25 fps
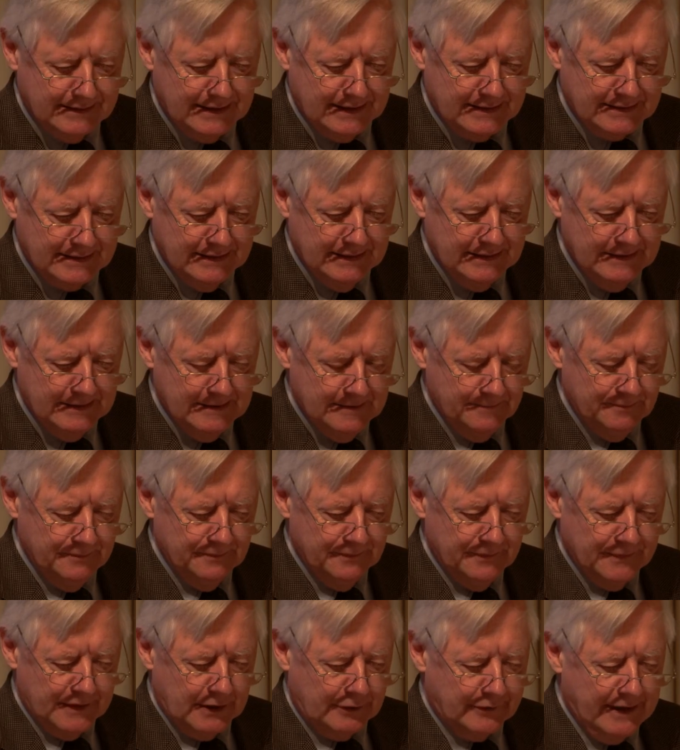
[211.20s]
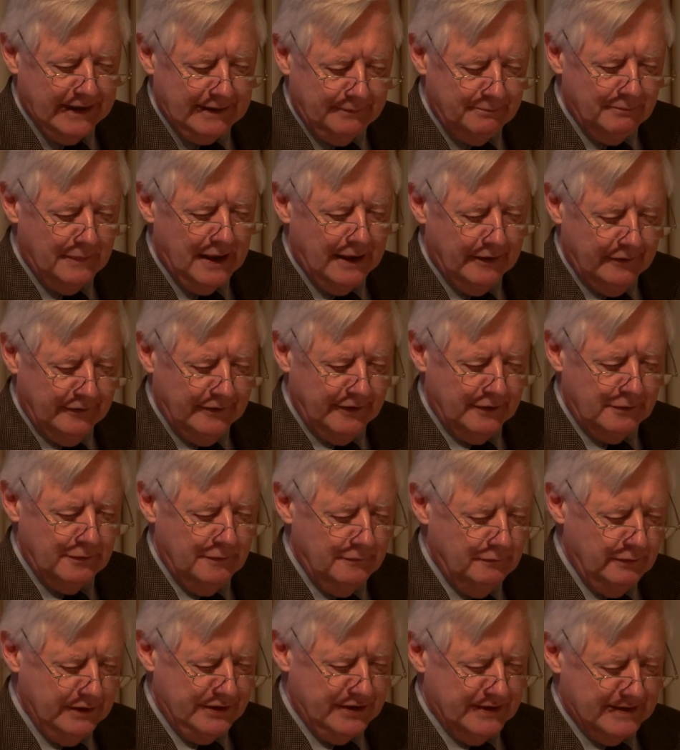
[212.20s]
that the great mound,
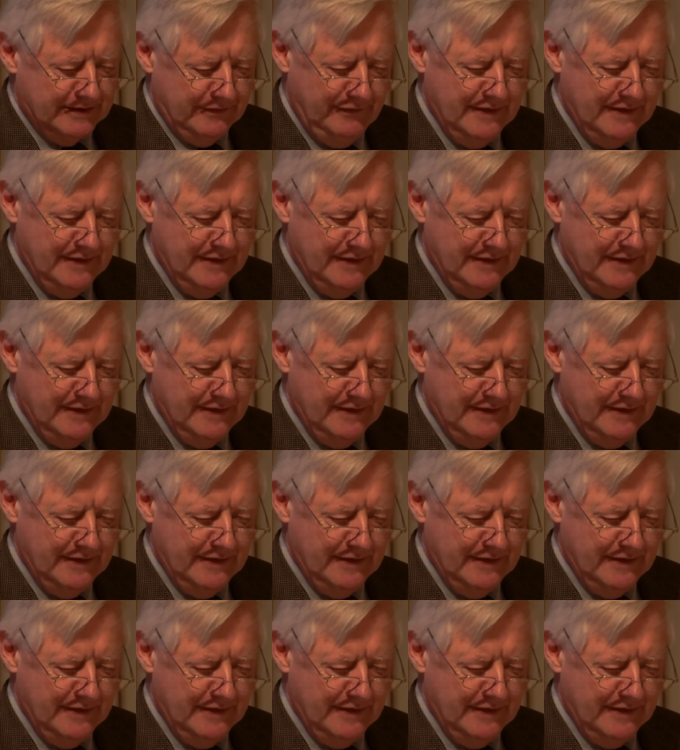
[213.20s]
which is